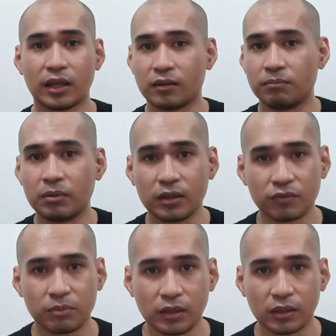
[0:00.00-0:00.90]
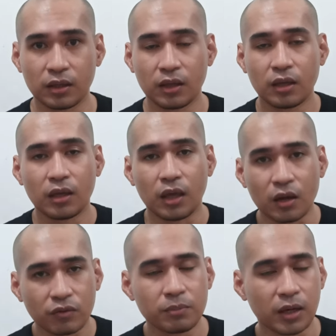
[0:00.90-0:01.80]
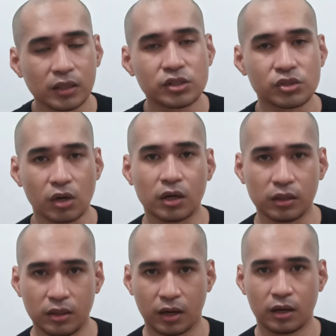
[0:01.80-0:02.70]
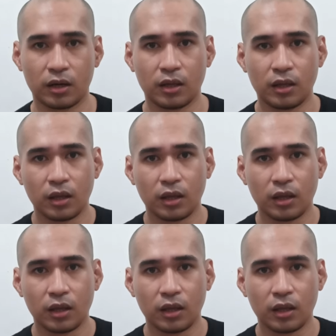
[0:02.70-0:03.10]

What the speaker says: and believe me, everybody started there.